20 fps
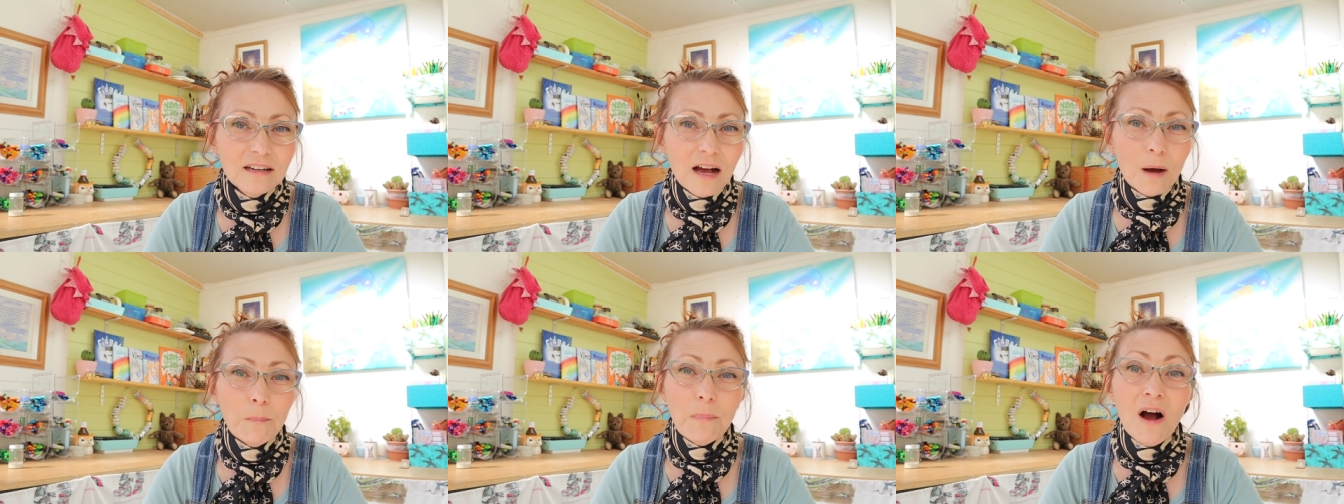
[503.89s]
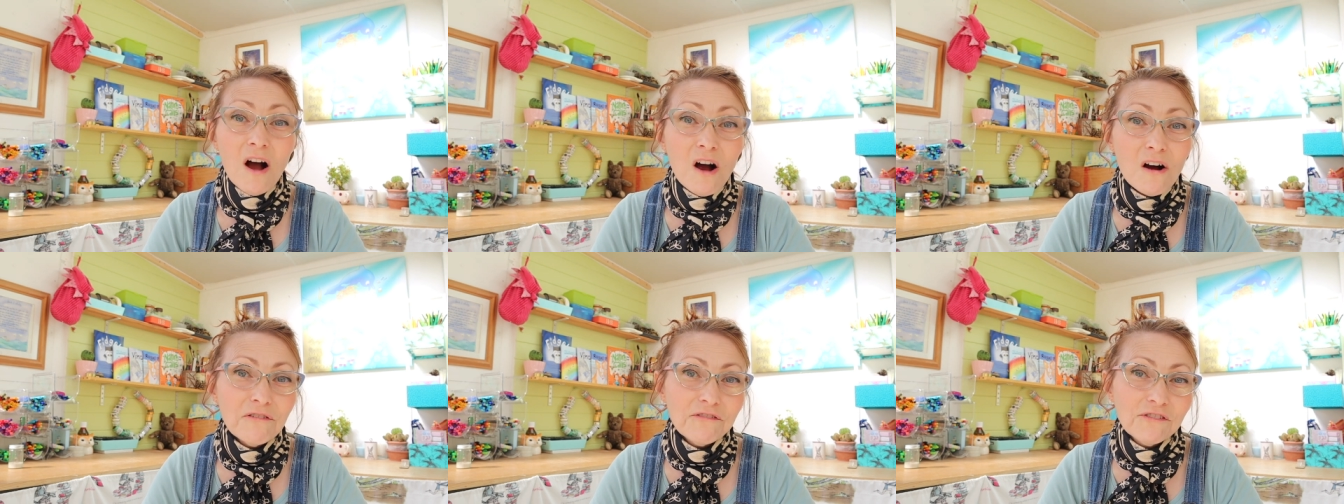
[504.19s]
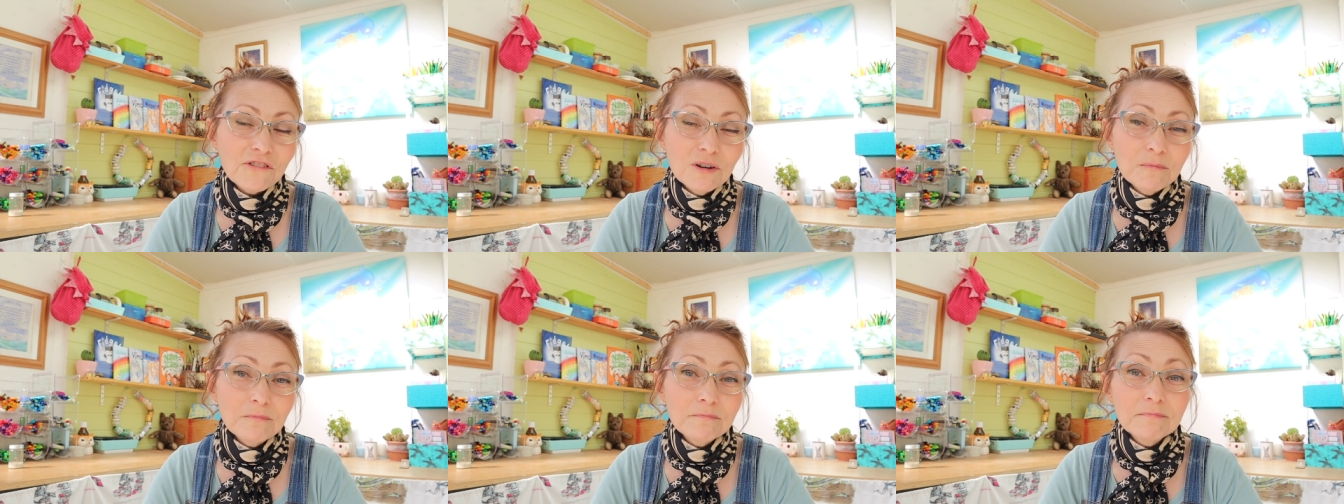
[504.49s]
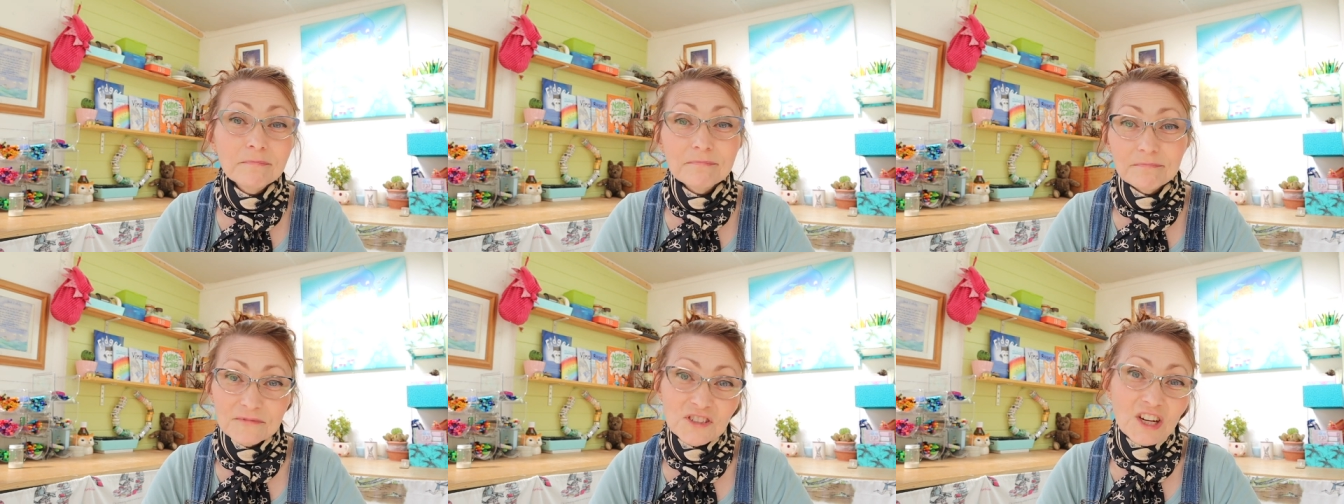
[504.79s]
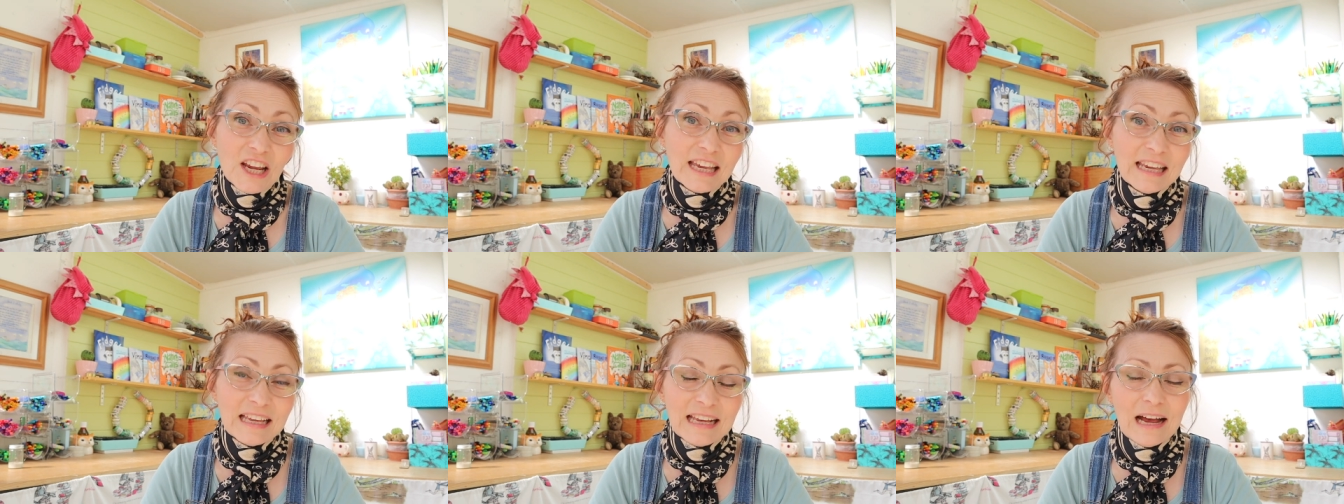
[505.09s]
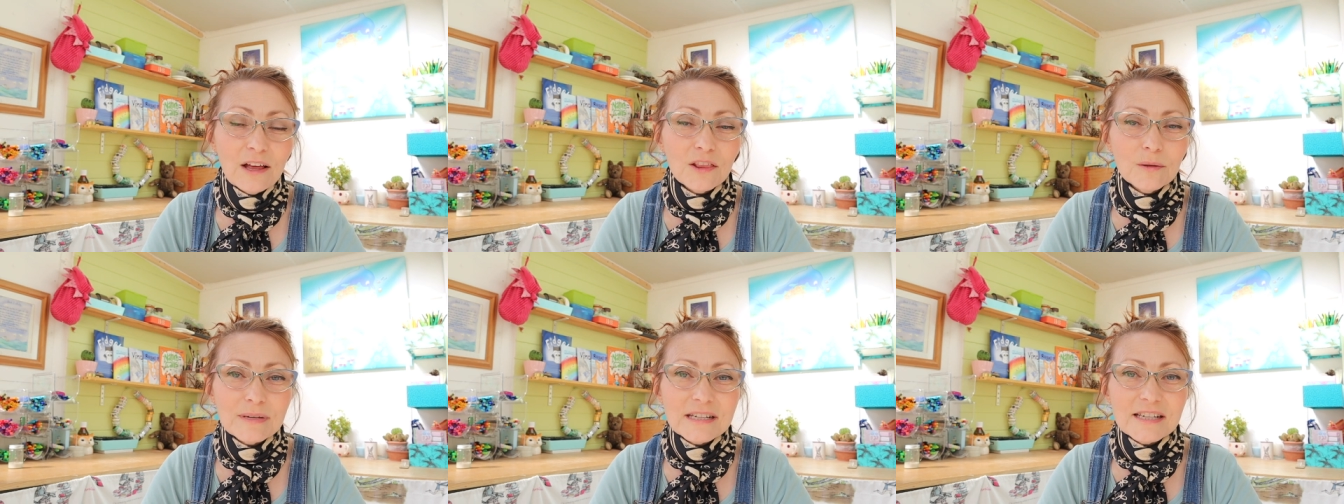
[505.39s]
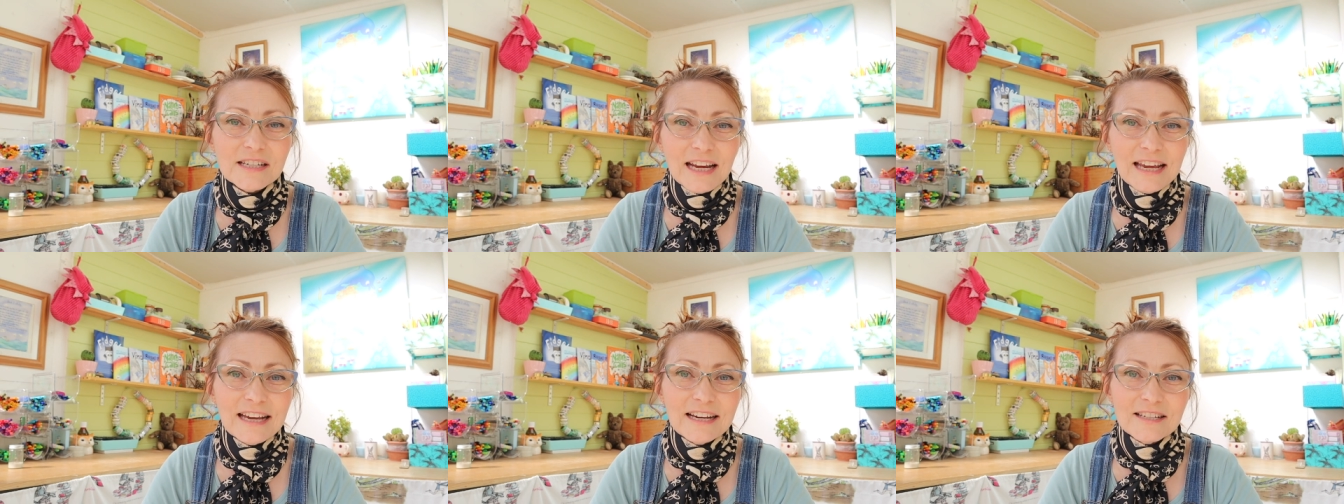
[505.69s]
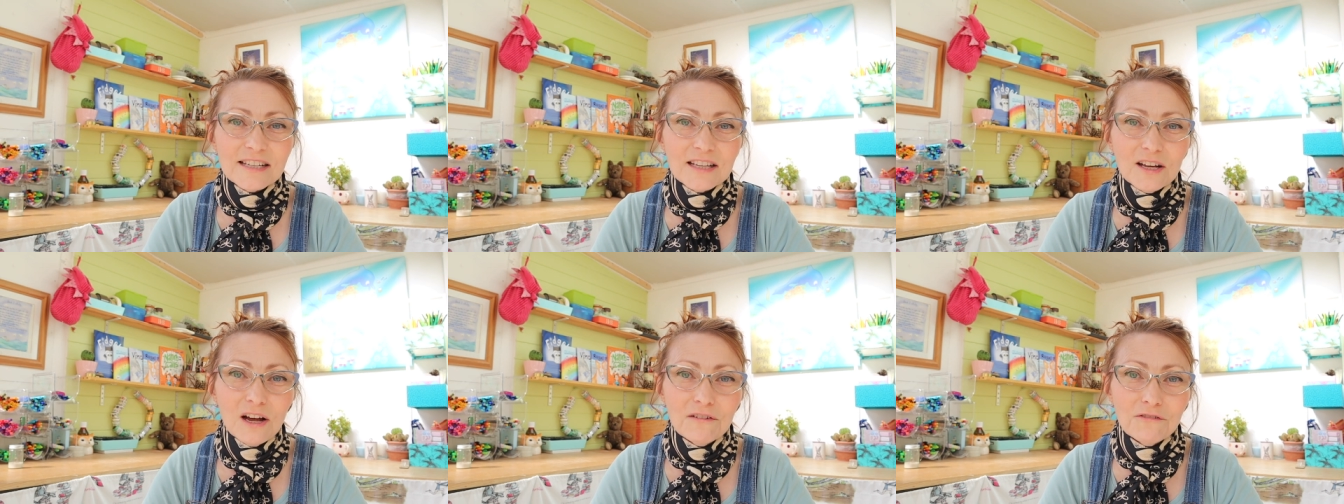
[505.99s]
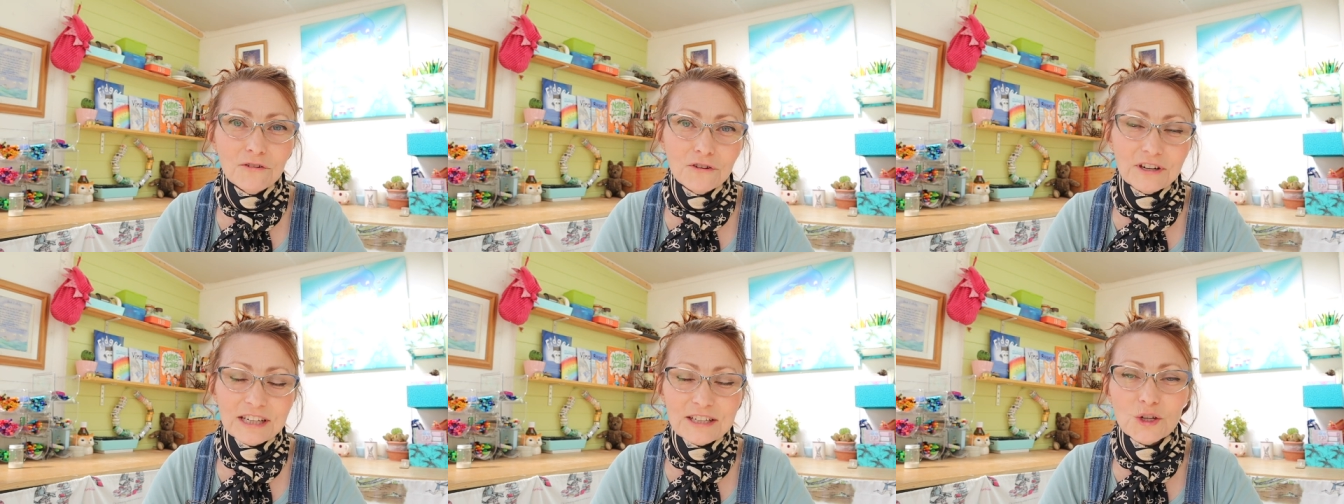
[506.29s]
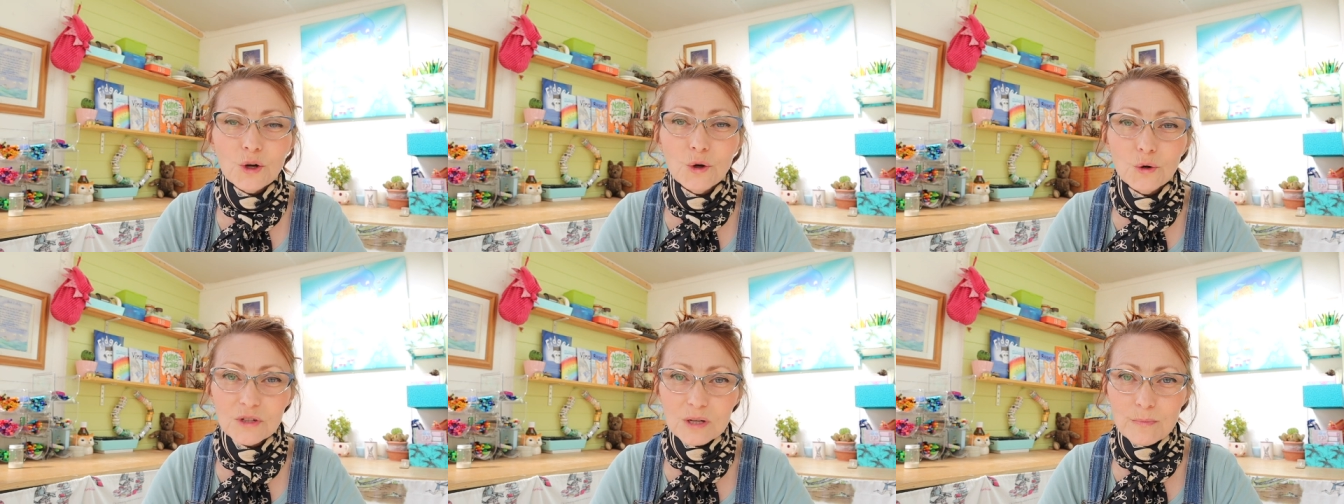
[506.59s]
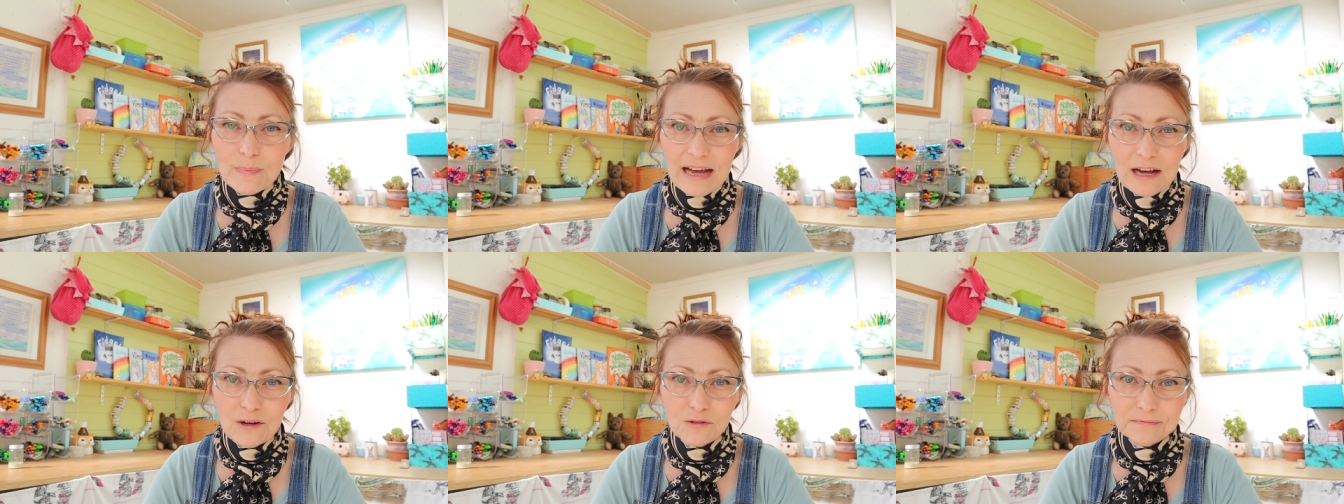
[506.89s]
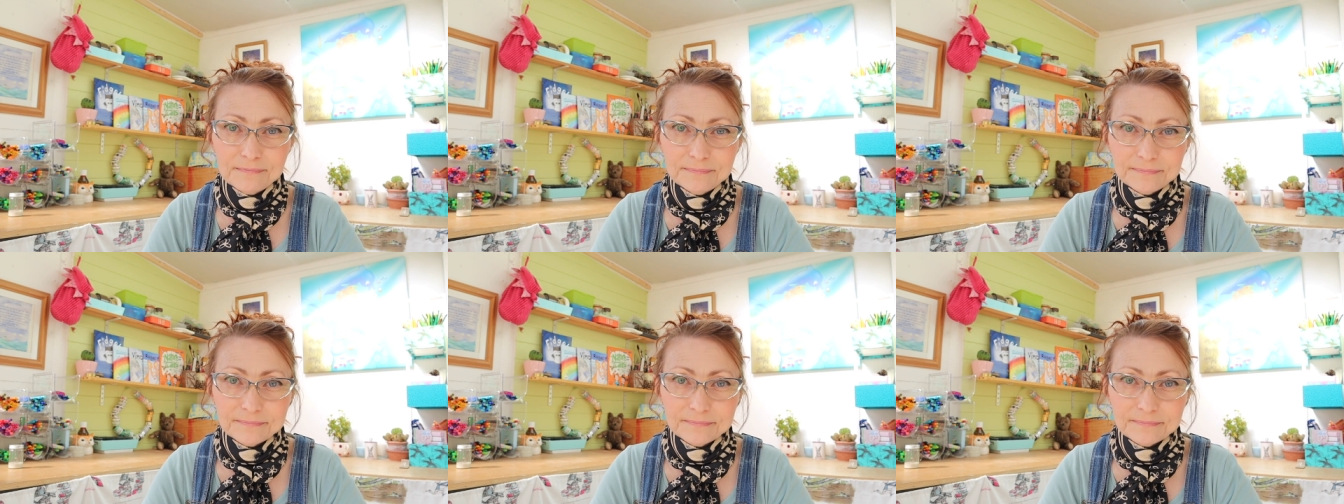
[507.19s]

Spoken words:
apart from checking out the mistakes that I've already talked about.